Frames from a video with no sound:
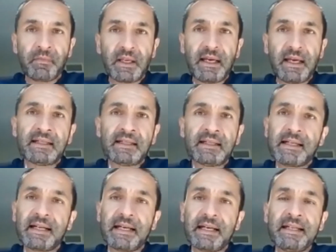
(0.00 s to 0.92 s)
it's
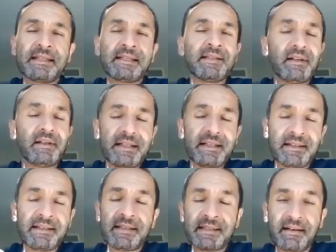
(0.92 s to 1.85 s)
that it's not
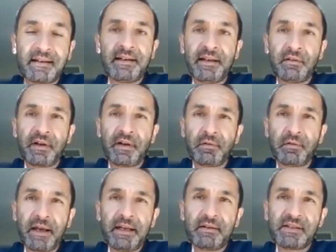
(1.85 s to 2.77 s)
necessarily on their
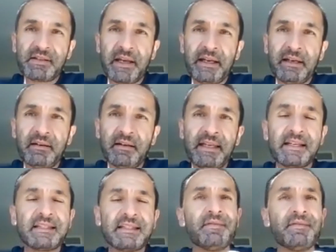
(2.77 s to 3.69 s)
radar screen.
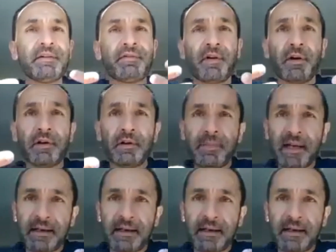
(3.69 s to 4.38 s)
Yes, they've heard about